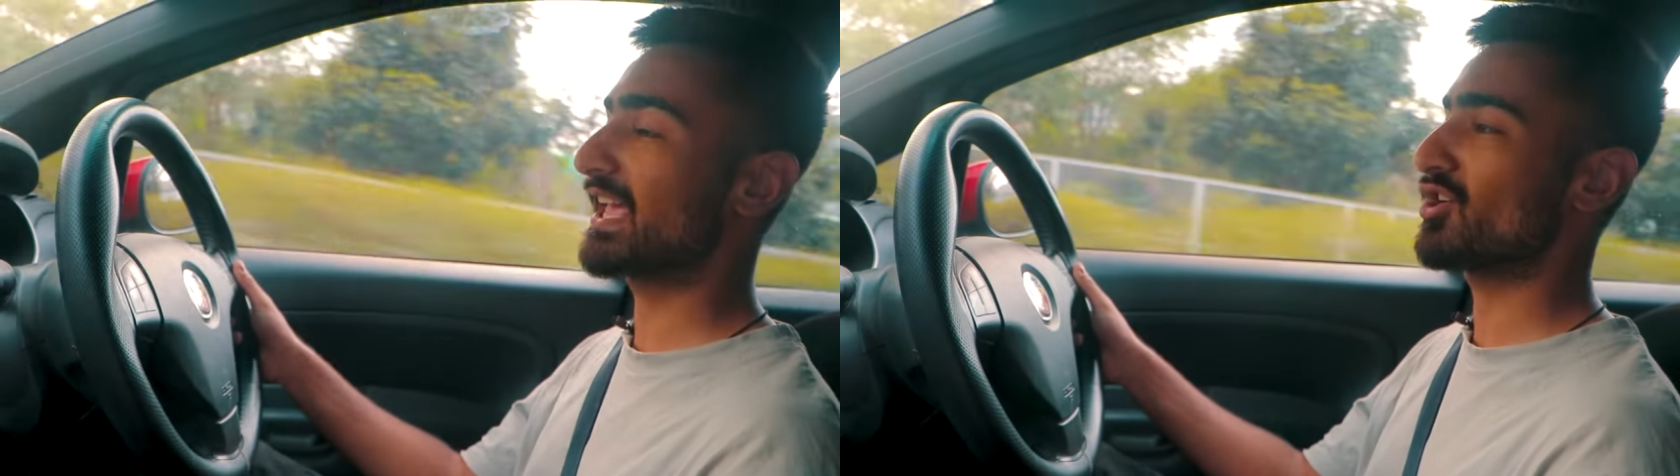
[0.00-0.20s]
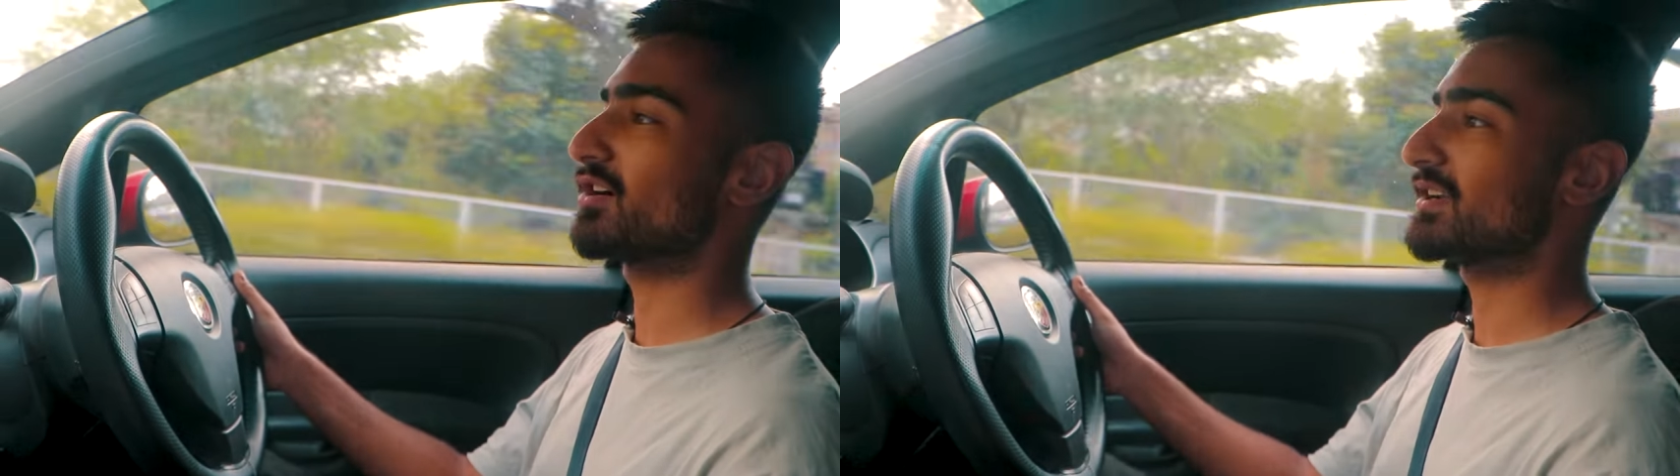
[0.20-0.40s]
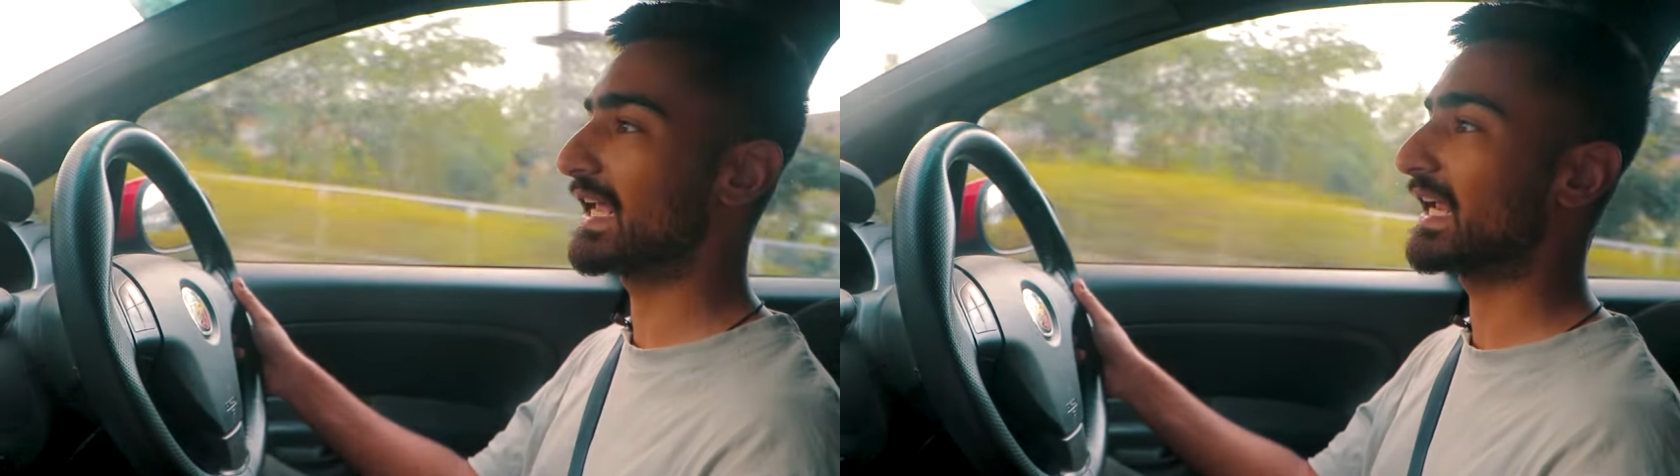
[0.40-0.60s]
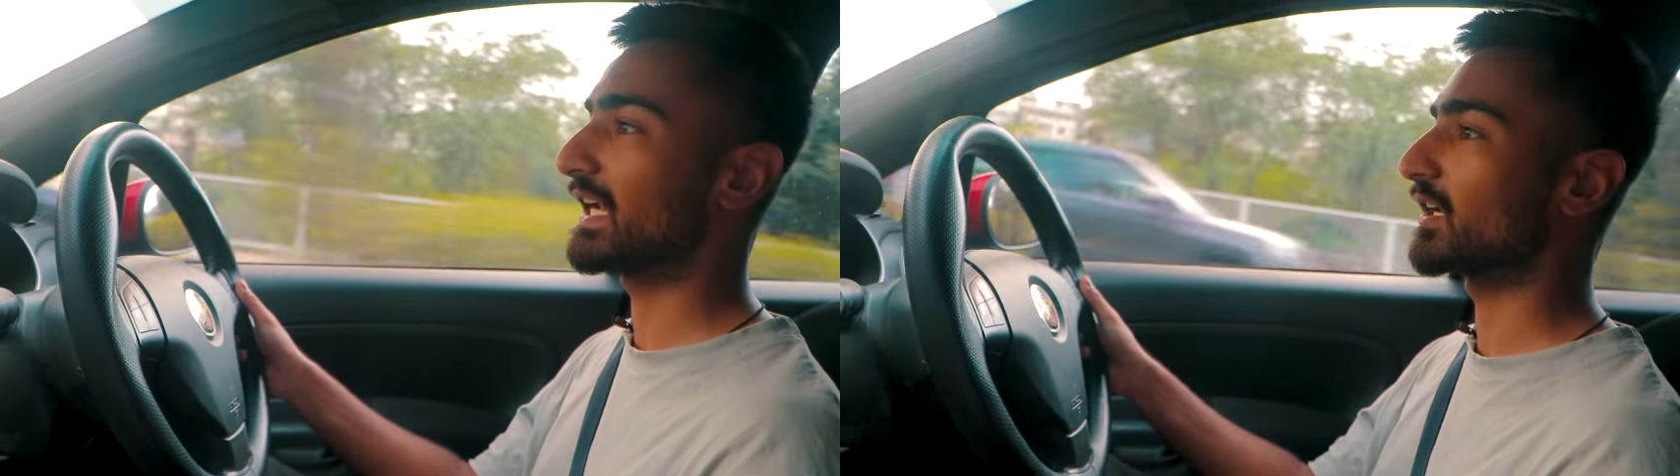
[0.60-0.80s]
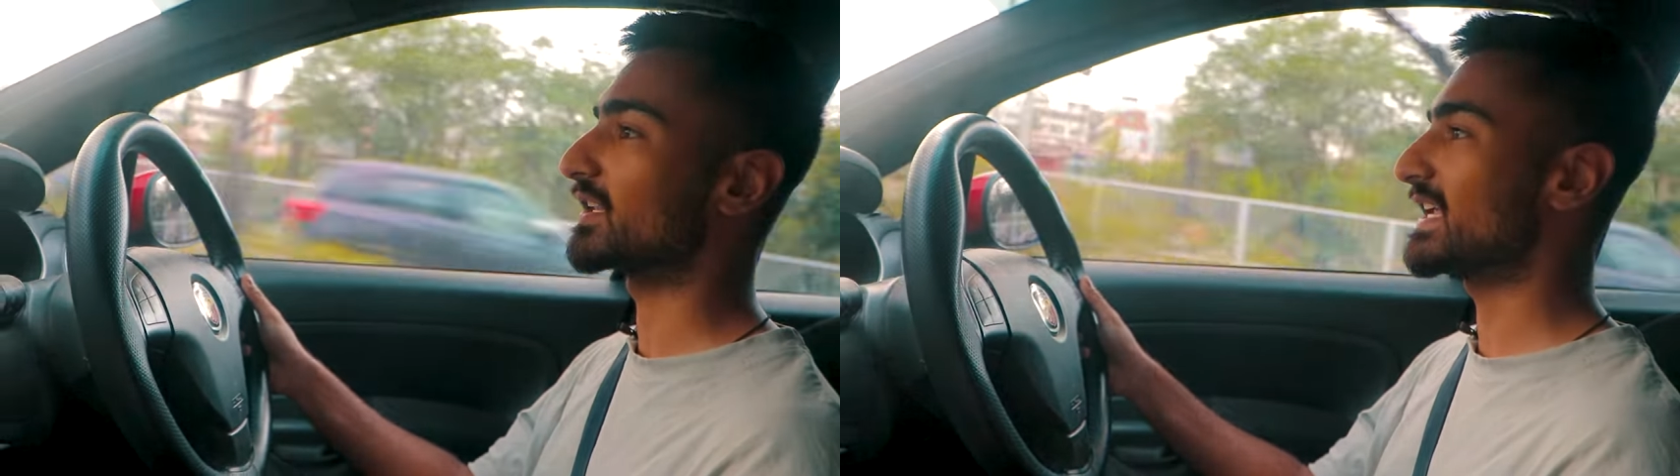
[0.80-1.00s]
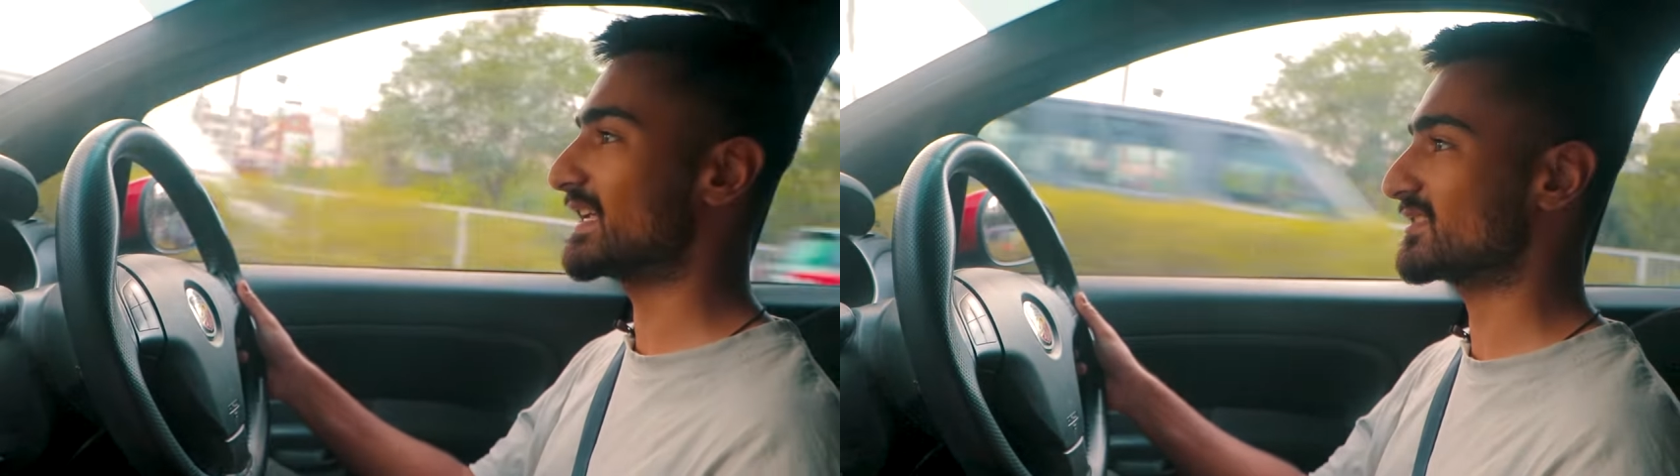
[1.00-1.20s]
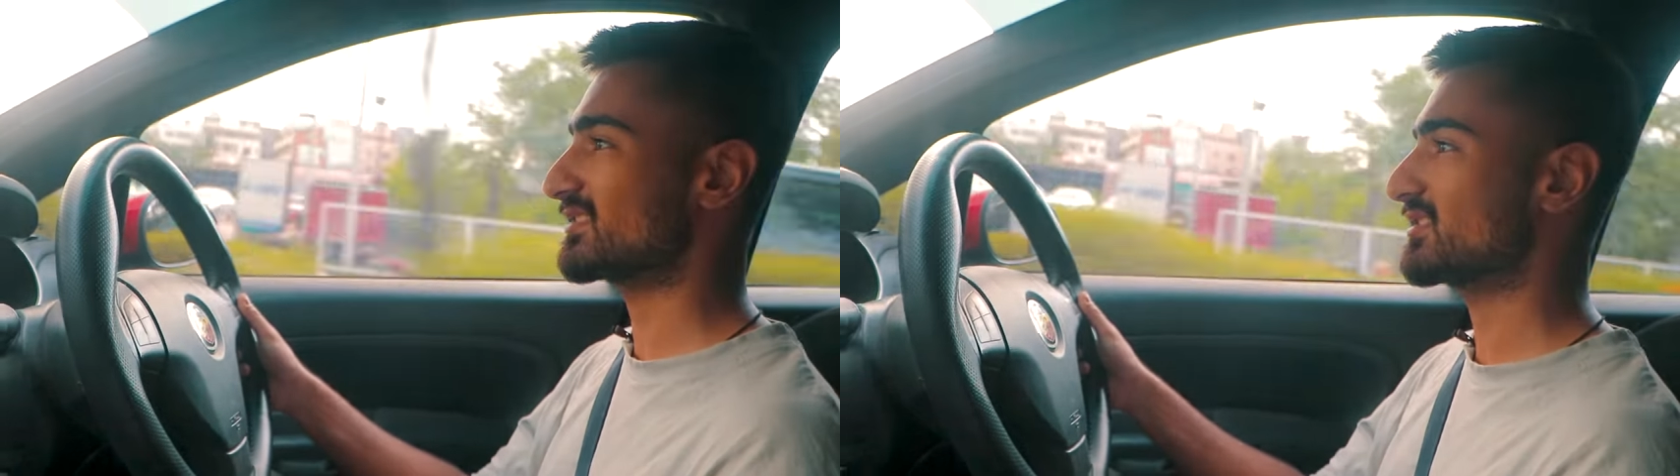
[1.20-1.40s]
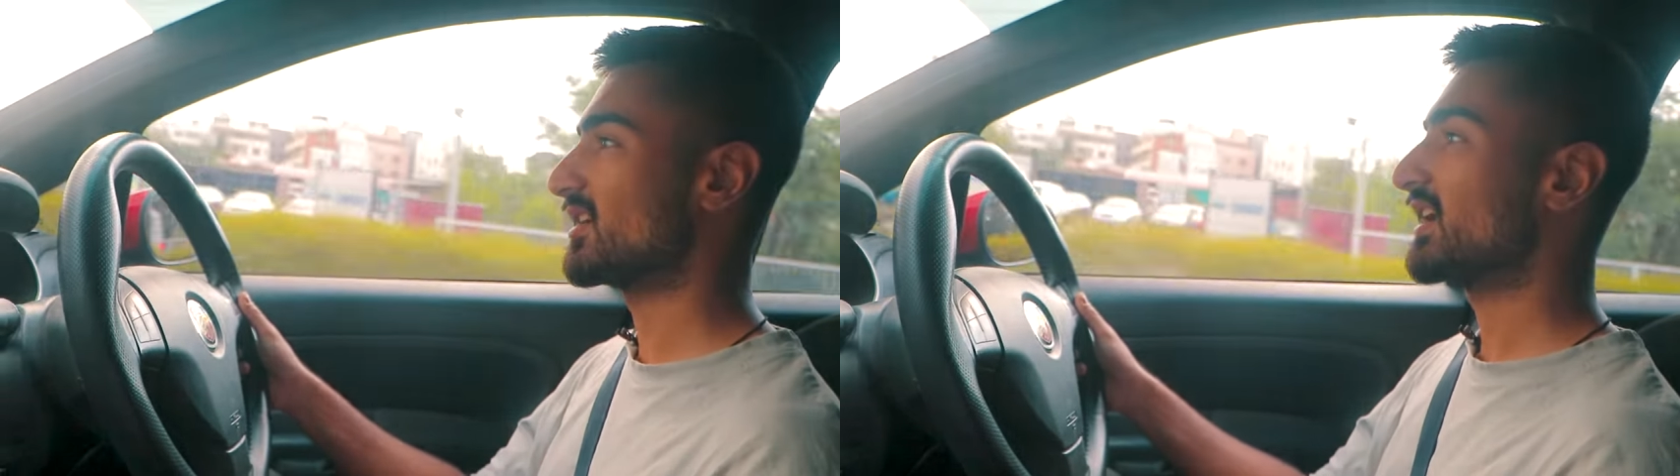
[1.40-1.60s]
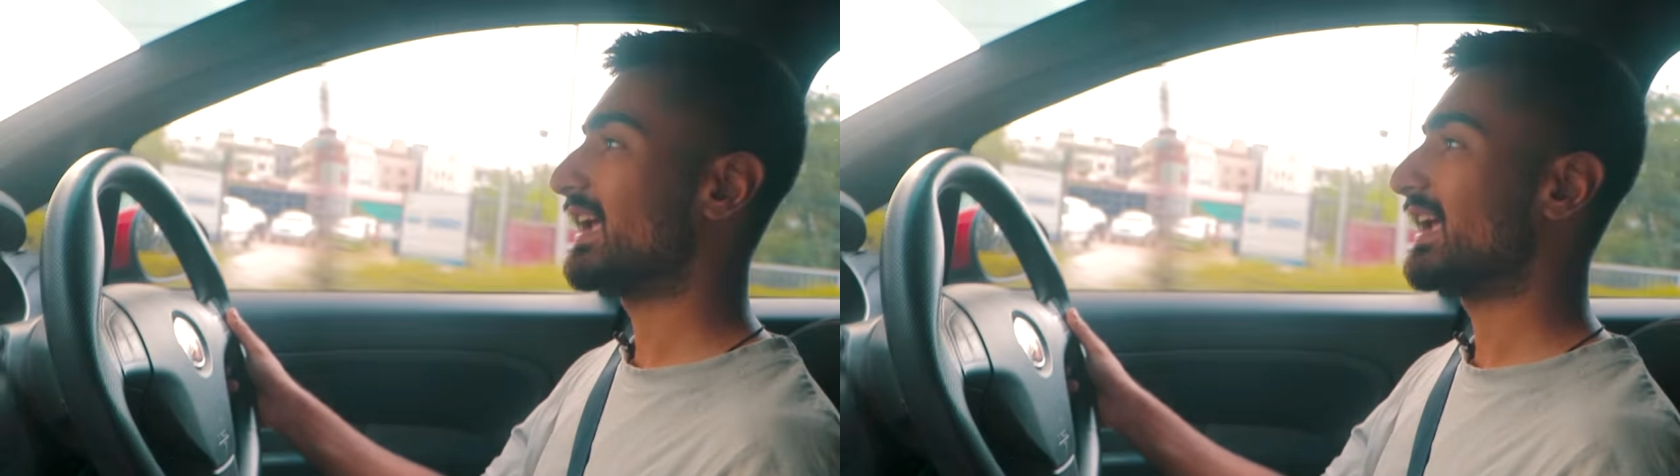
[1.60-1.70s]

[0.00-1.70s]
cannot take it, yes.